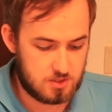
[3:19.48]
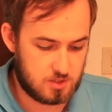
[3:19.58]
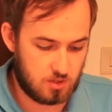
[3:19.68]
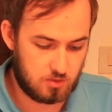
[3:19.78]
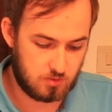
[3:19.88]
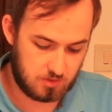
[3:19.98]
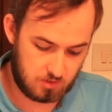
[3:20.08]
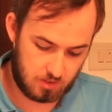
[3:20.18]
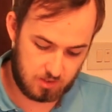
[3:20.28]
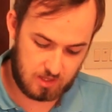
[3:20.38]

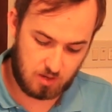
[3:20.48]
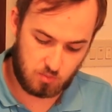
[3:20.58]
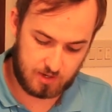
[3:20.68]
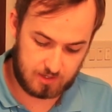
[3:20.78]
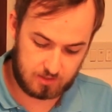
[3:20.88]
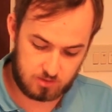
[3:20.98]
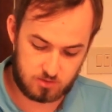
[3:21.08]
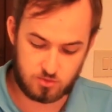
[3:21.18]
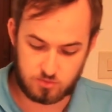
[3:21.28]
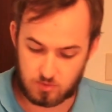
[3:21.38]
So in that way
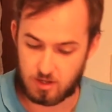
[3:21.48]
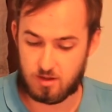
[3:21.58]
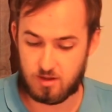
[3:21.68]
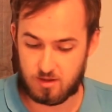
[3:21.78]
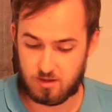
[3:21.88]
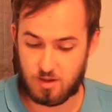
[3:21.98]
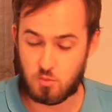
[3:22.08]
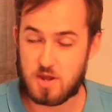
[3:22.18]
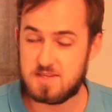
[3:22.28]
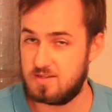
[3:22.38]
you are
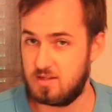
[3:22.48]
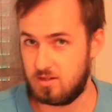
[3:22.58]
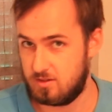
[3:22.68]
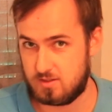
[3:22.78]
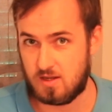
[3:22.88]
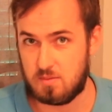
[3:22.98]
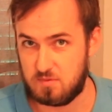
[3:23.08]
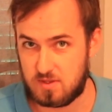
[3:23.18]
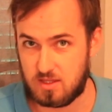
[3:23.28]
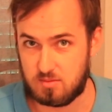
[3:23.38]
wasting a lot of time
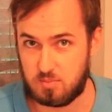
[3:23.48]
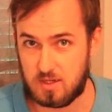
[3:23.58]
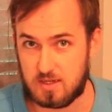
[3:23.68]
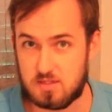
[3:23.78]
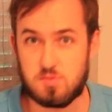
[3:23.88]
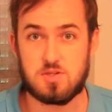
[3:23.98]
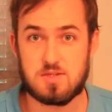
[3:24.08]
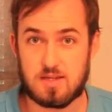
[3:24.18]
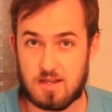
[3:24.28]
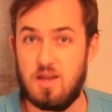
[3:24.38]
for the other players, which
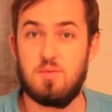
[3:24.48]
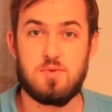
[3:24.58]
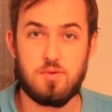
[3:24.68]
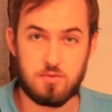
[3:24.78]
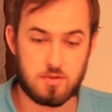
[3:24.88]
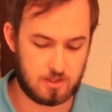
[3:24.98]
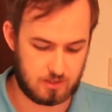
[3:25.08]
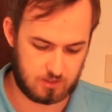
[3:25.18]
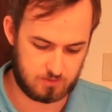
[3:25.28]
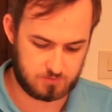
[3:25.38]
is going to help you get
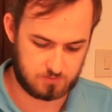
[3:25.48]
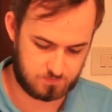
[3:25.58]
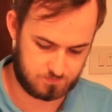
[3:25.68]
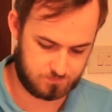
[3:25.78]
ahead of them.